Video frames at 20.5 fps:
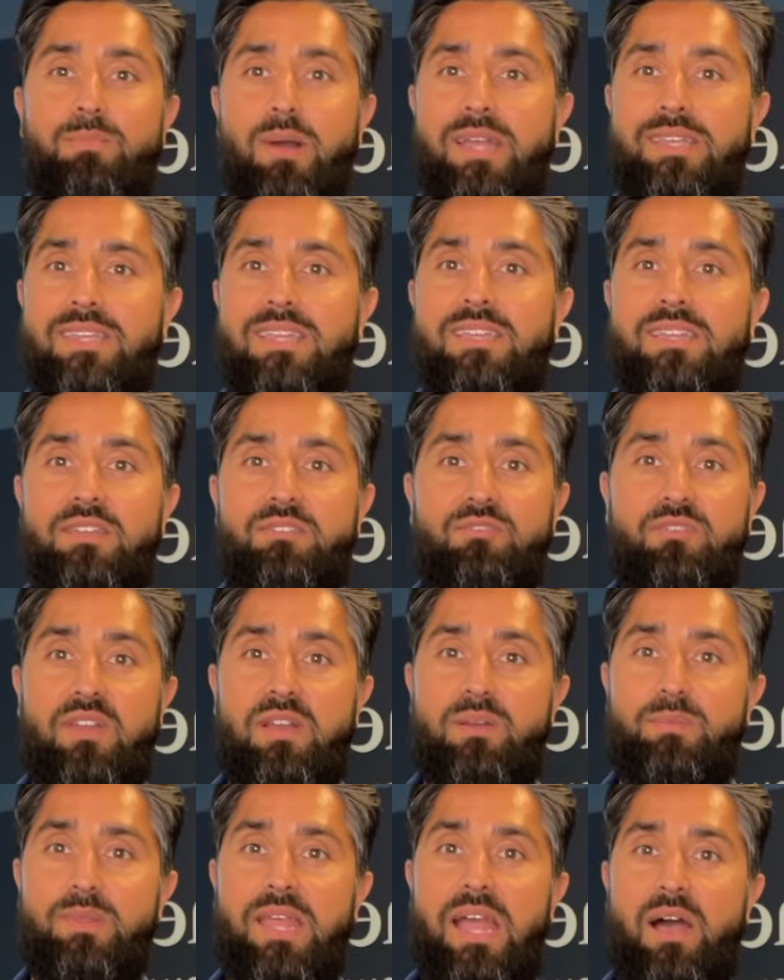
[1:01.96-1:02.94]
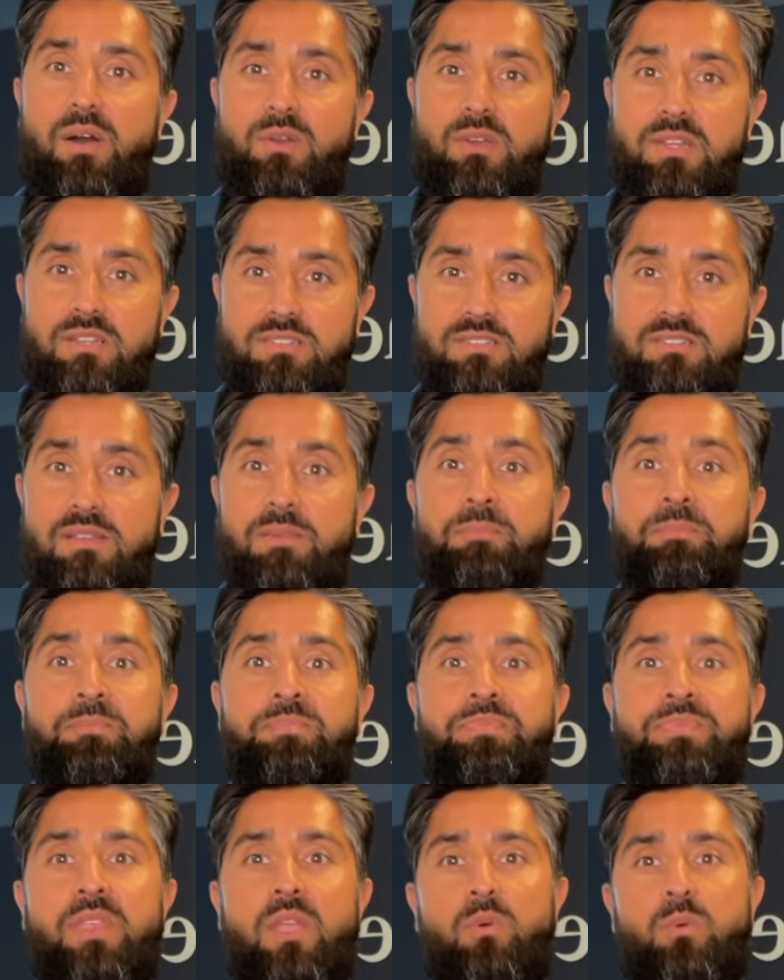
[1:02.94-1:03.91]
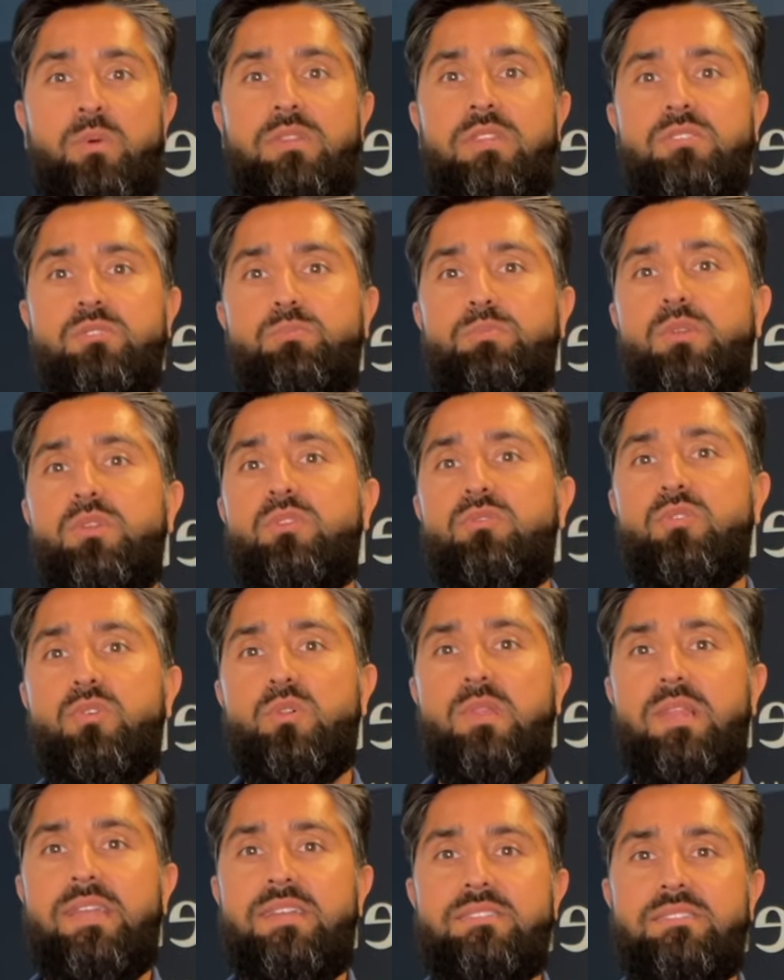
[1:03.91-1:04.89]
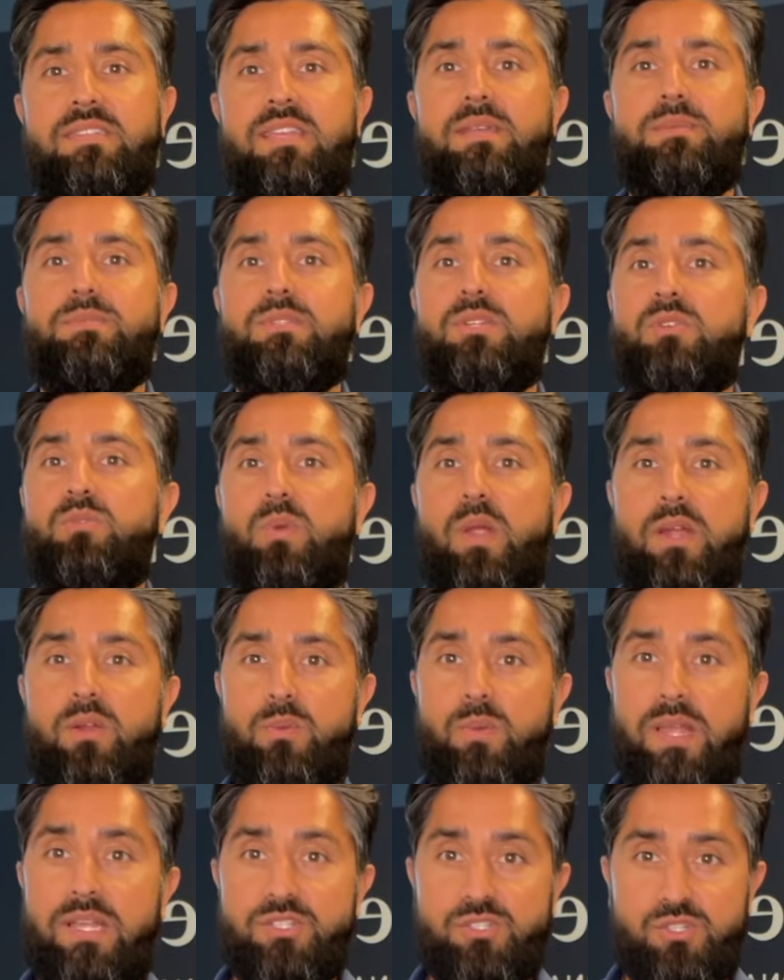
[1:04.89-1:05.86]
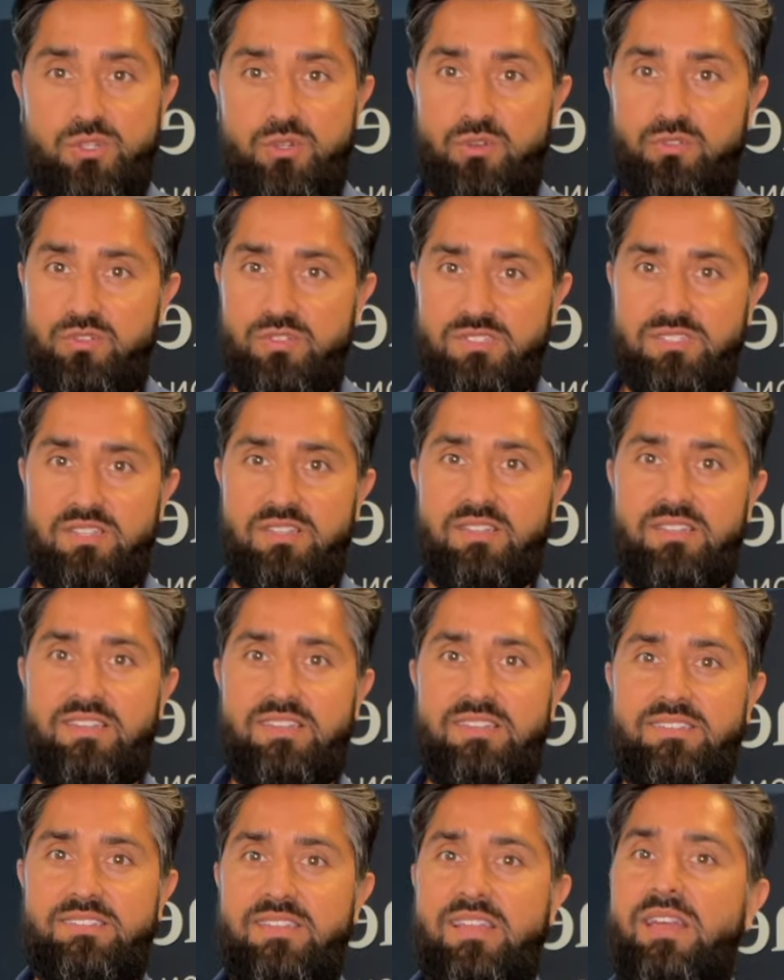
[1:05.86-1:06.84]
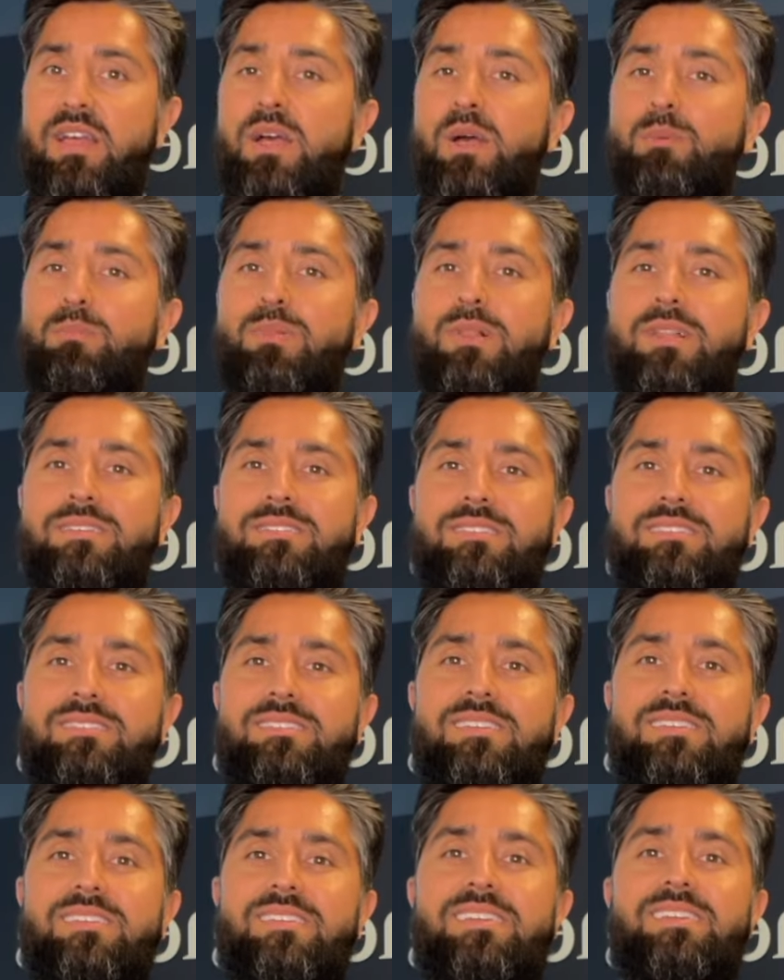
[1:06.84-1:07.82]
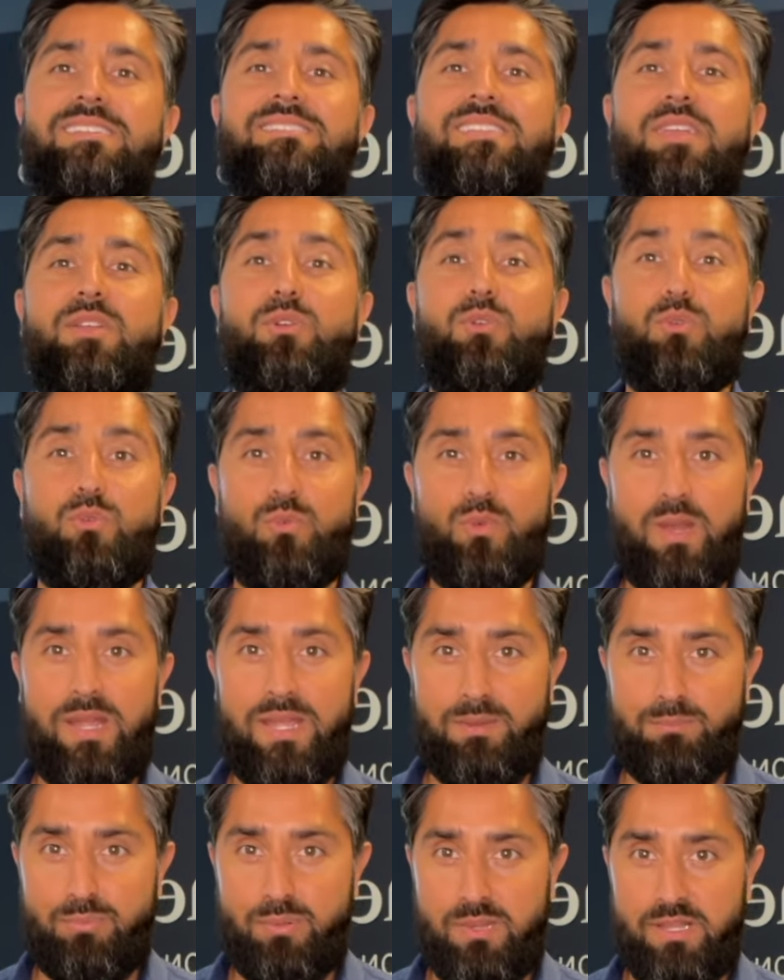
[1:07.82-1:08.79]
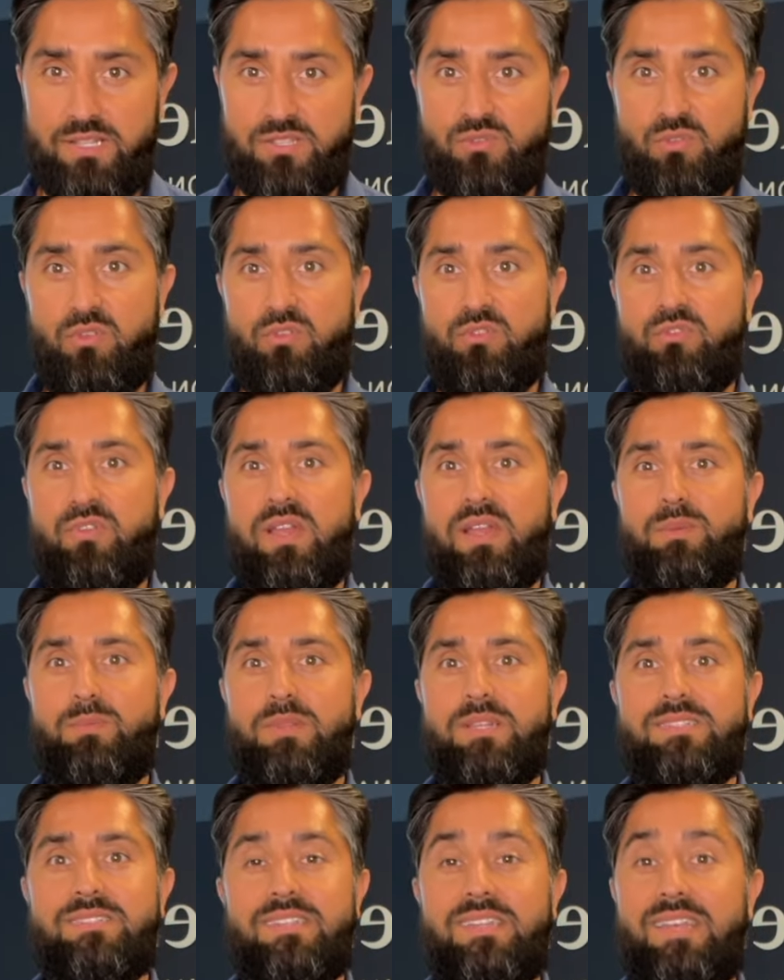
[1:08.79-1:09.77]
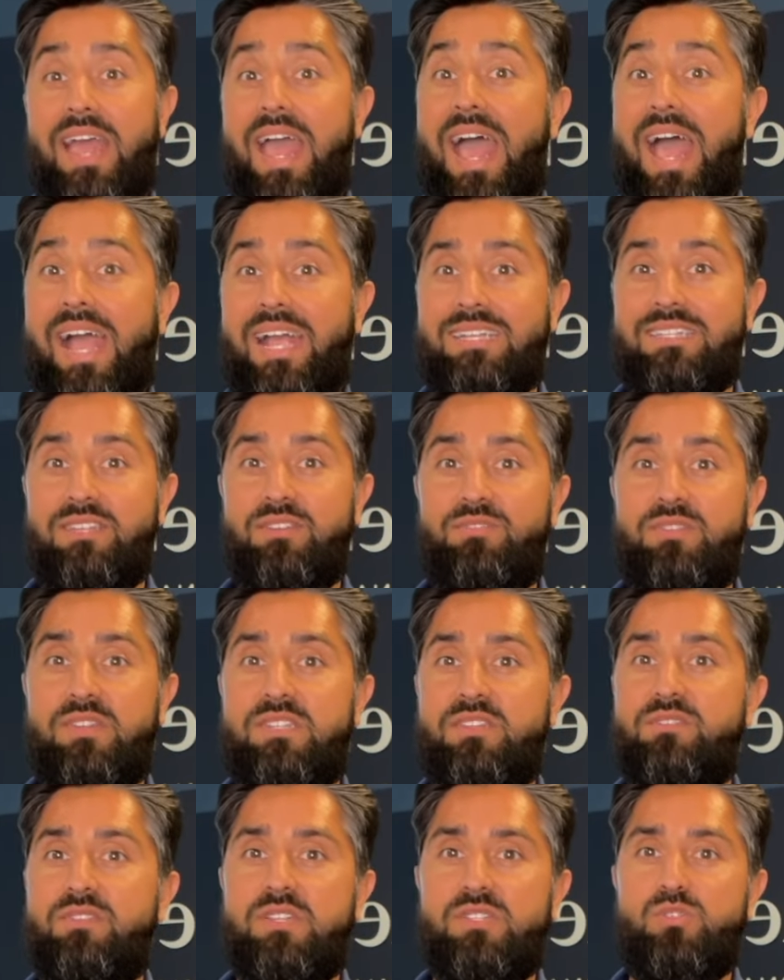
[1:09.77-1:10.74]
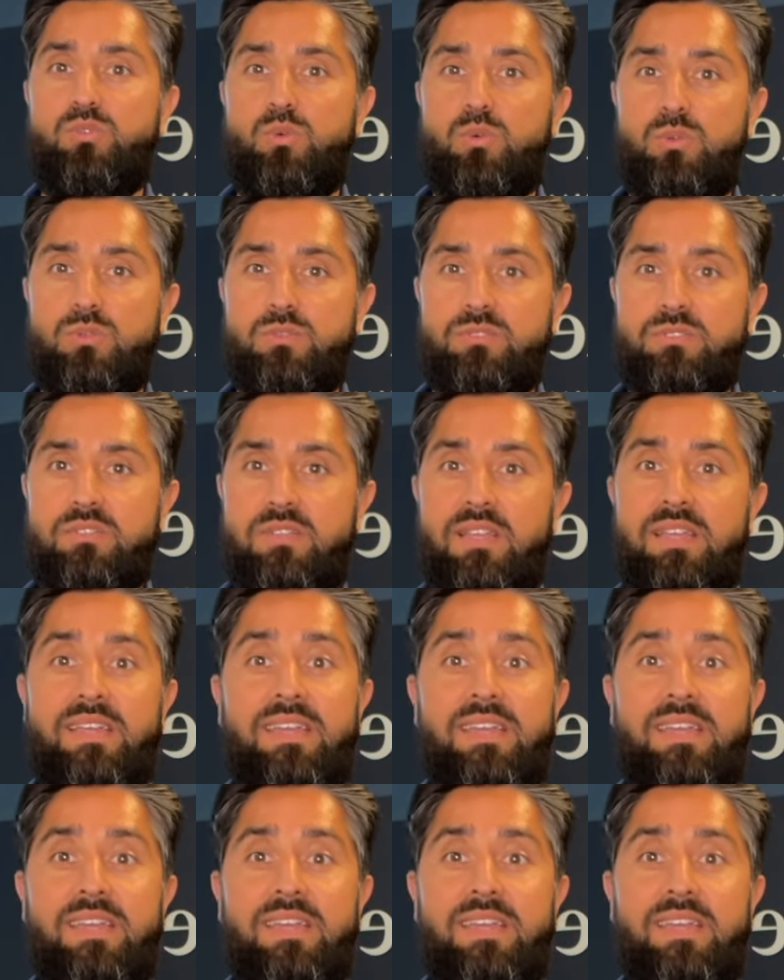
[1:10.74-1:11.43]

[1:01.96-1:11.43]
biking, and family outings. With its beautiful landscapes and recreational facilities, Pleasanton is a great place for families and active individuals.